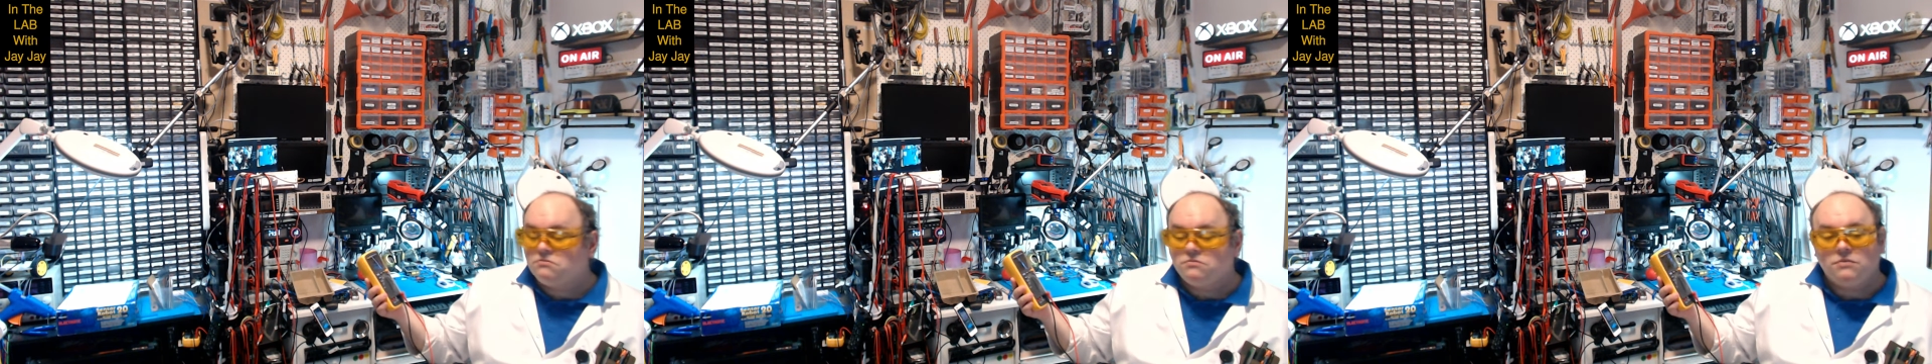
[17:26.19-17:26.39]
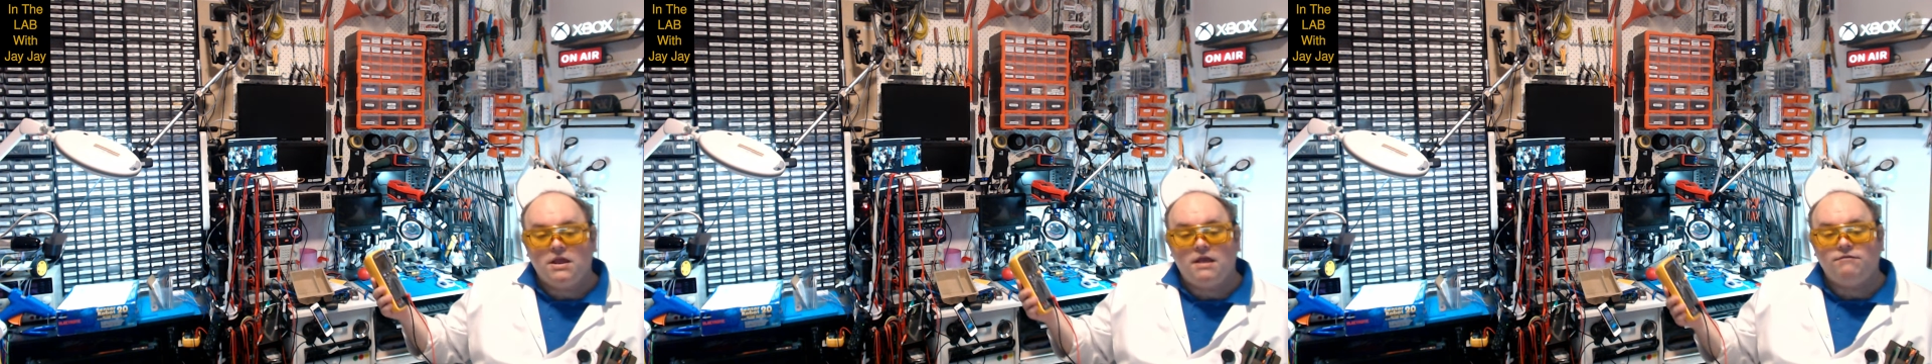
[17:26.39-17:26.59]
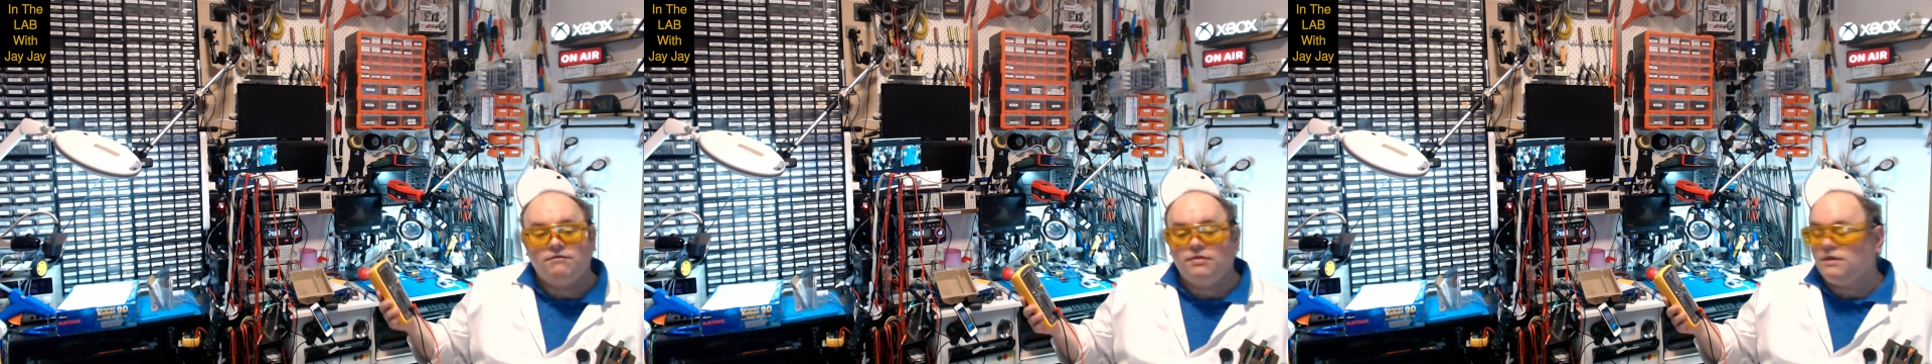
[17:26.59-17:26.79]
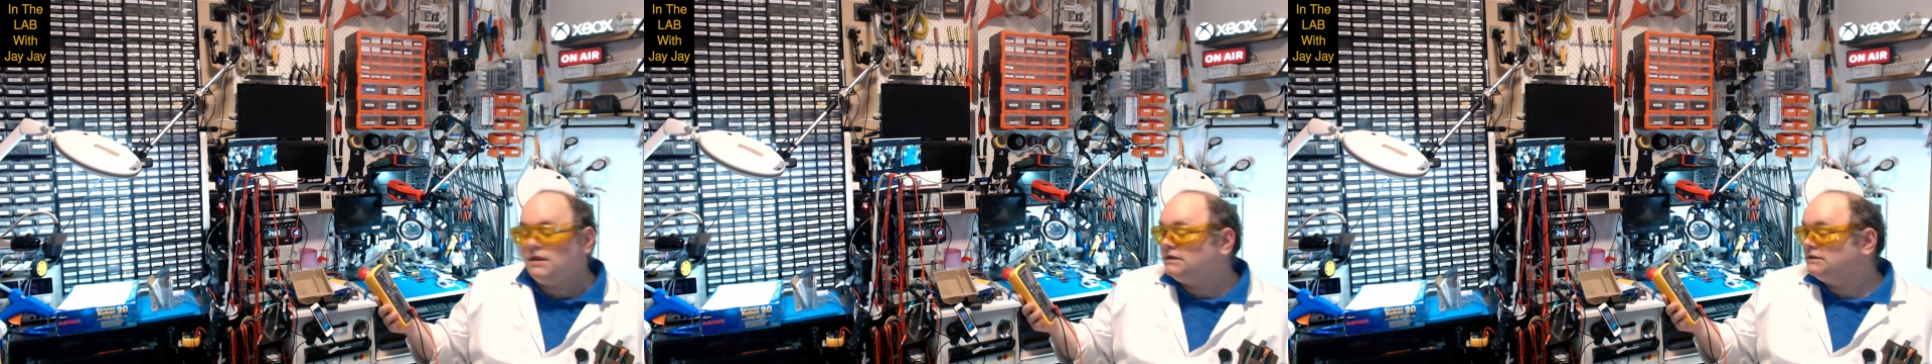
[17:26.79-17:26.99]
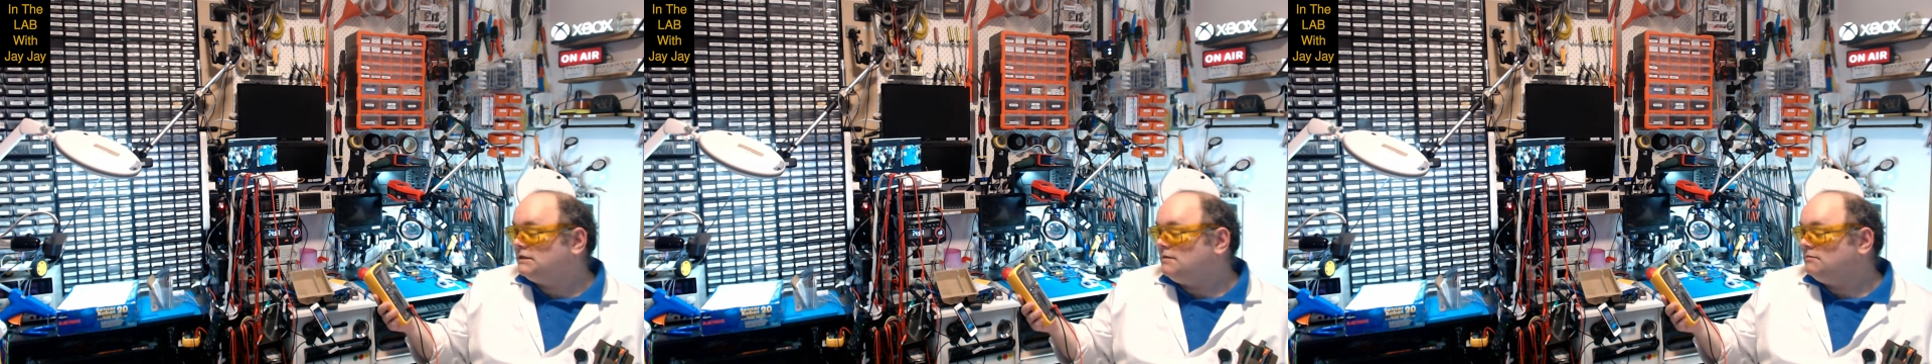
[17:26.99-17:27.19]
everything
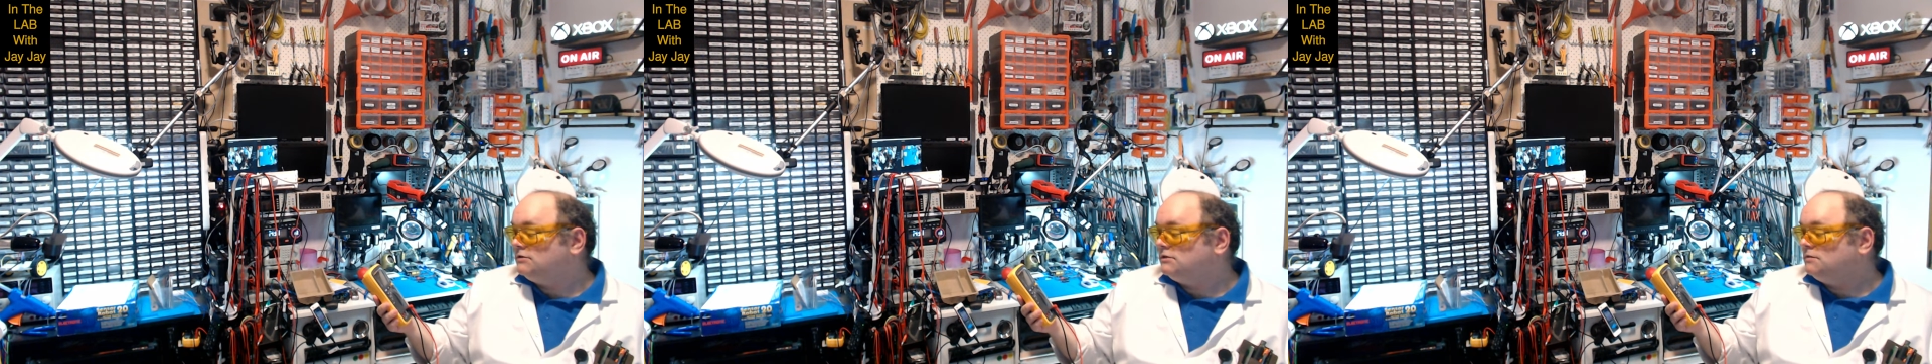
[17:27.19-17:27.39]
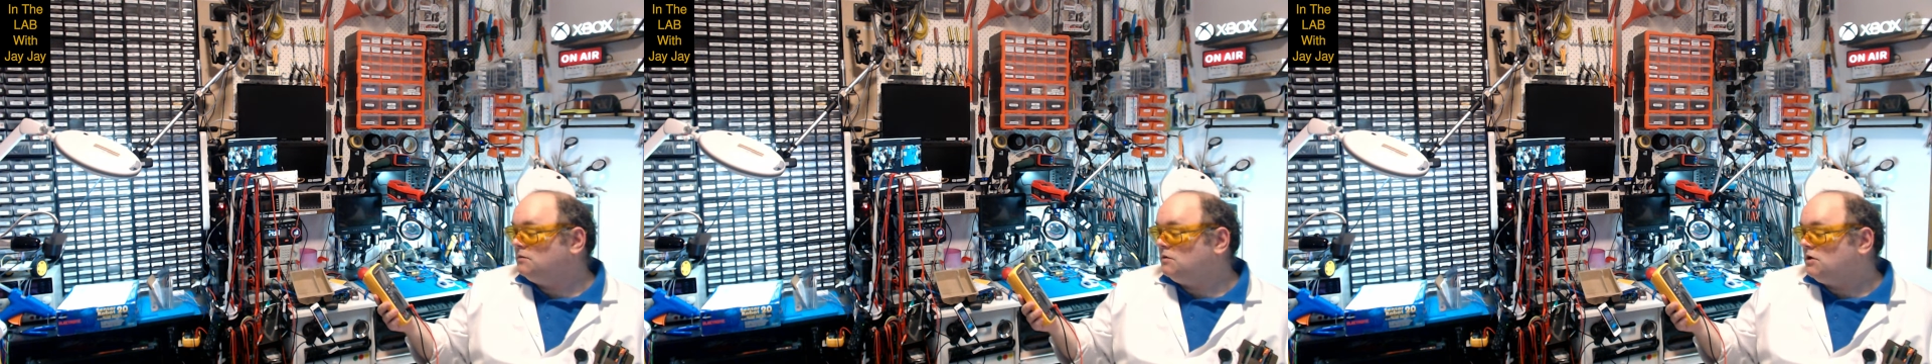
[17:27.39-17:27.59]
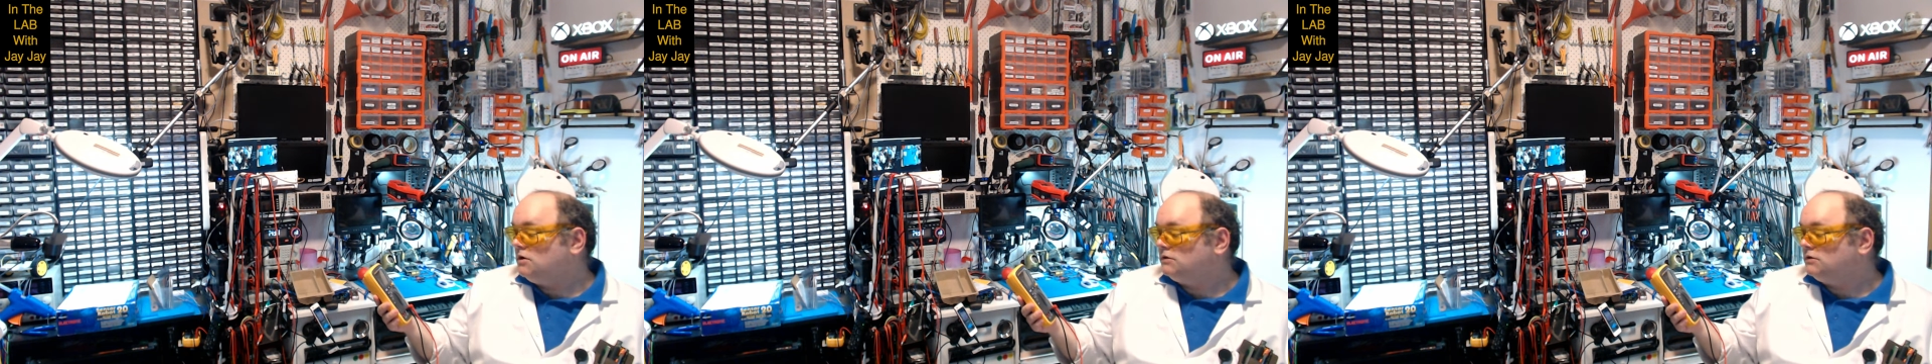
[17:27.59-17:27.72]
seems to work.